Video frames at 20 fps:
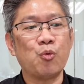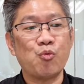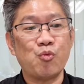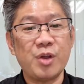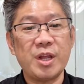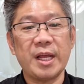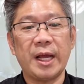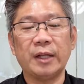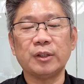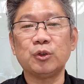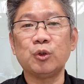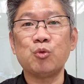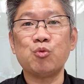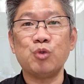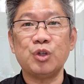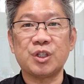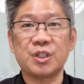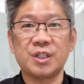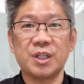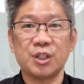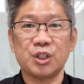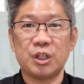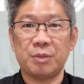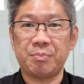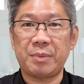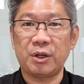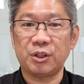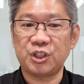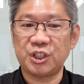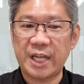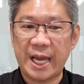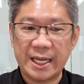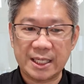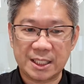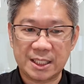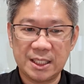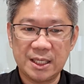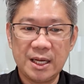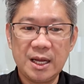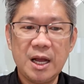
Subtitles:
read and so research about shares,